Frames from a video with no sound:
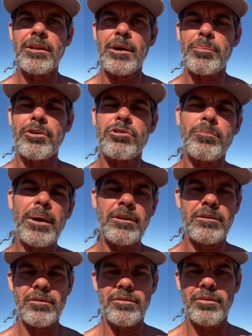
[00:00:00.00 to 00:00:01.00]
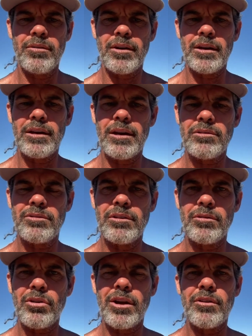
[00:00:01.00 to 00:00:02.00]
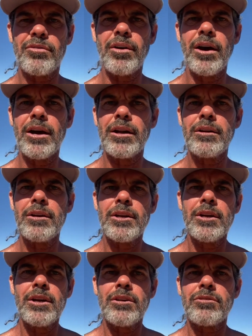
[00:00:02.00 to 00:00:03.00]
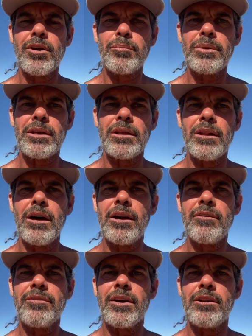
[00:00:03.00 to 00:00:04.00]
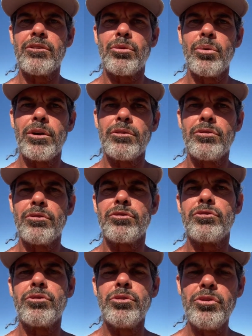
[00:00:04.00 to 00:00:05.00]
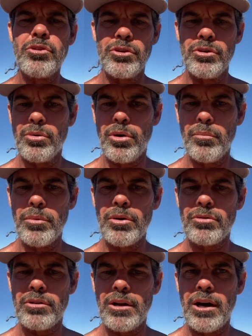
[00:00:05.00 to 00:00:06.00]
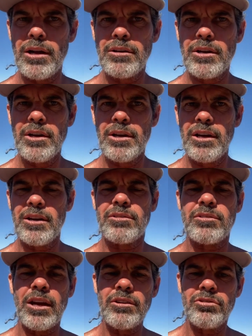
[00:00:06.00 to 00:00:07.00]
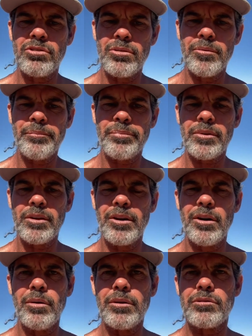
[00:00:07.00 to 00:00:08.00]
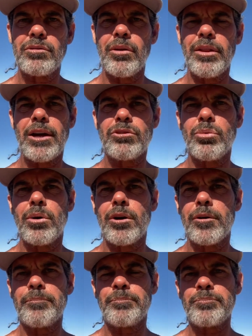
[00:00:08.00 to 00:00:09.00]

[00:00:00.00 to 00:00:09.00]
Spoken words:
perspective, I guess, and try to find something in life that is going to soothe you almost, not excite you, you know. And so that's where,